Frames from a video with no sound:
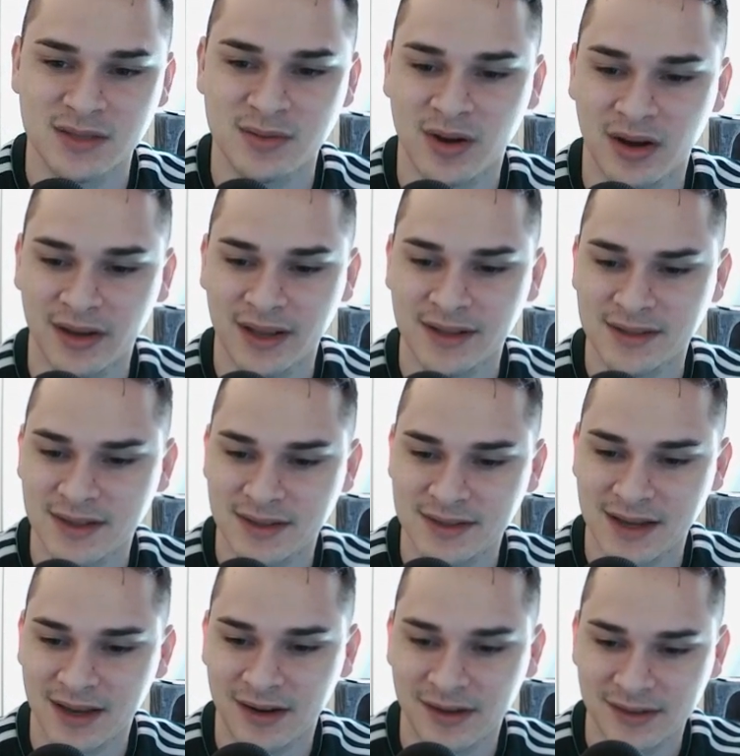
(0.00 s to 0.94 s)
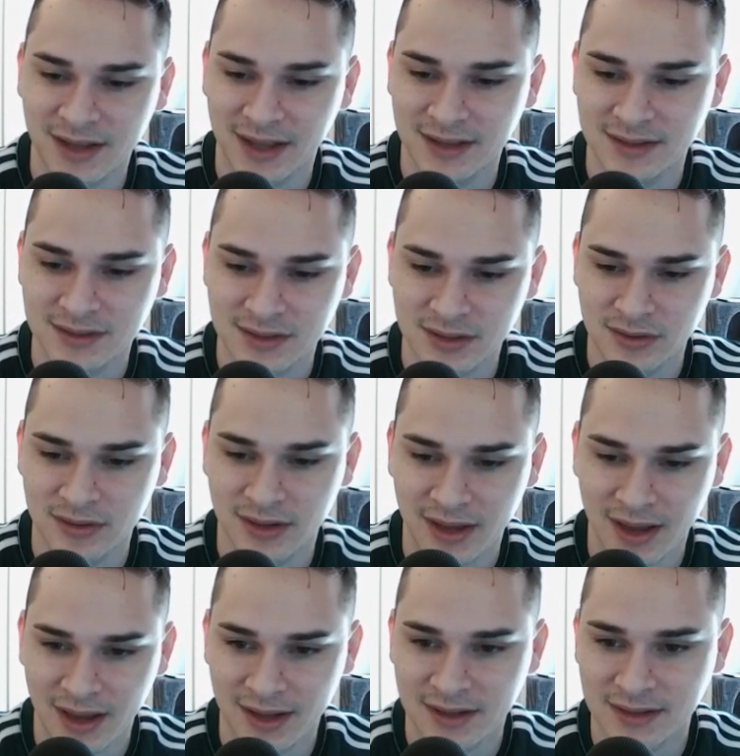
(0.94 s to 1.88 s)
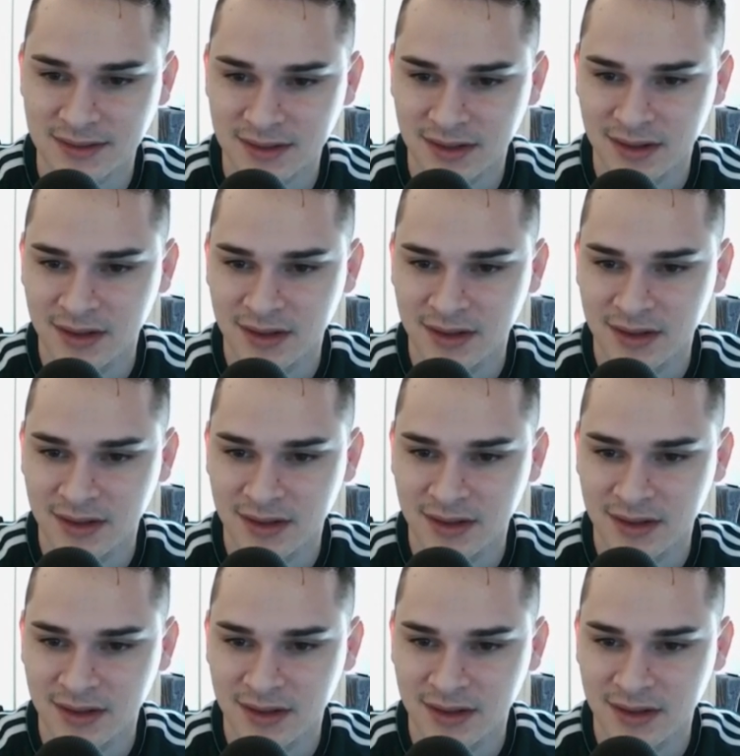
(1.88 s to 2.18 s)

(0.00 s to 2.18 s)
but I'll get to the Town Hall 9s soon, guys.